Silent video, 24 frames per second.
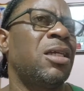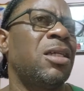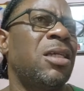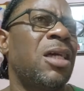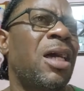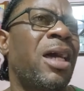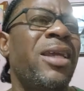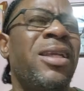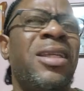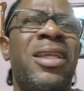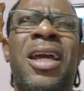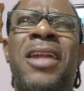
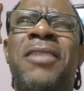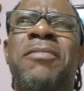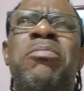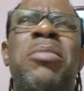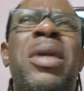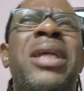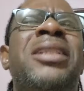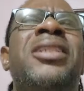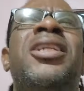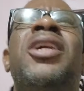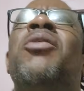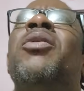I can
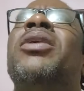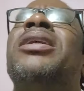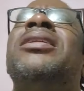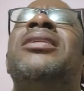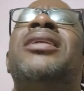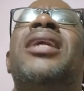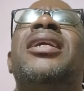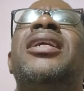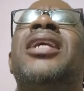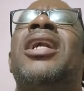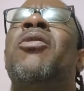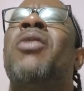bet you when
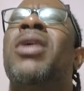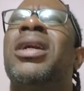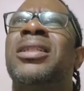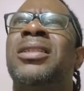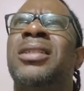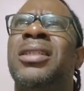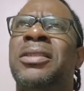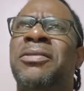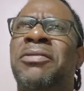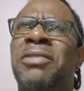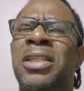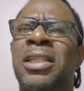you watch
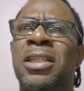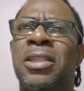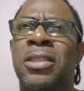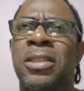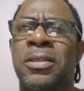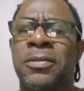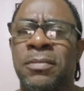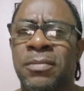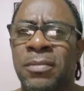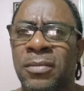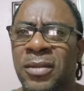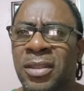this video,
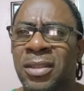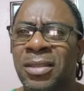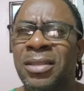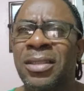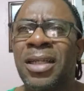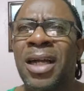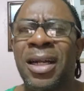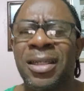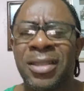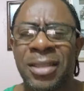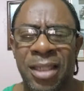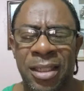
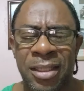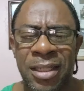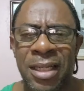Dr.